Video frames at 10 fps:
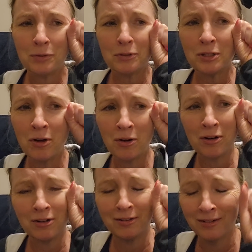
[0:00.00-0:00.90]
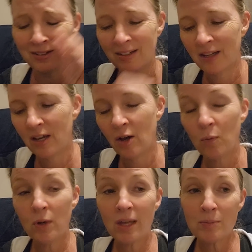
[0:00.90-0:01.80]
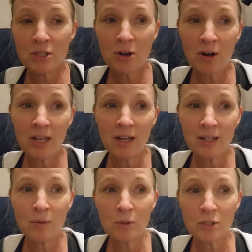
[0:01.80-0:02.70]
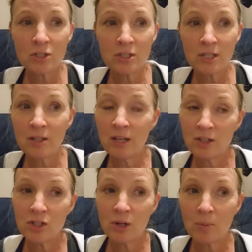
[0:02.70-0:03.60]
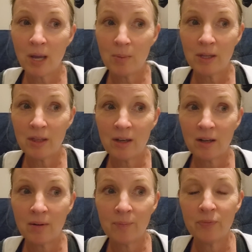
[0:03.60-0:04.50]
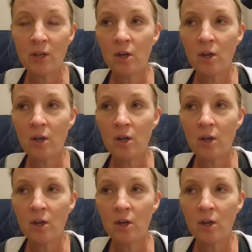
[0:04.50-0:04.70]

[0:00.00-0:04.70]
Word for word: oh, darn. Well, I'm sorry, honey. We'll just see you next year maybe then.